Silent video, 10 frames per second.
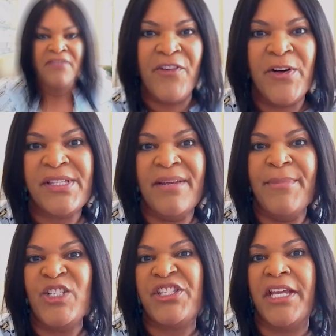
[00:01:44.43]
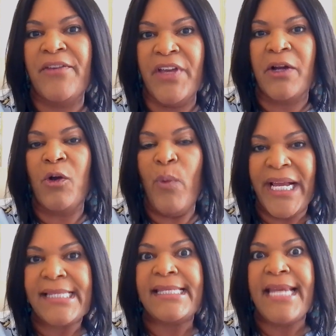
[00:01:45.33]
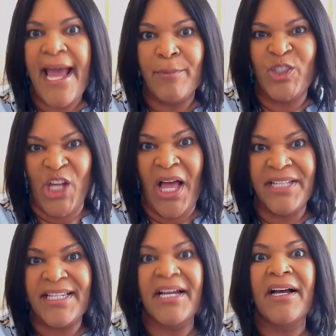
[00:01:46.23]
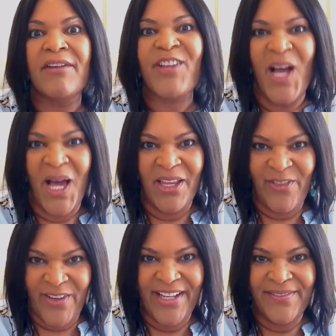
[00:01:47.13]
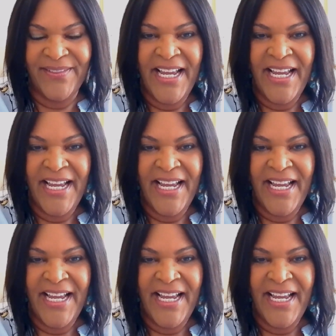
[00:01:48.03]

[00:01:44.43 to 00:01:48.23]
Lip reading: First, let me just give you a quick snapshot of Colleyville.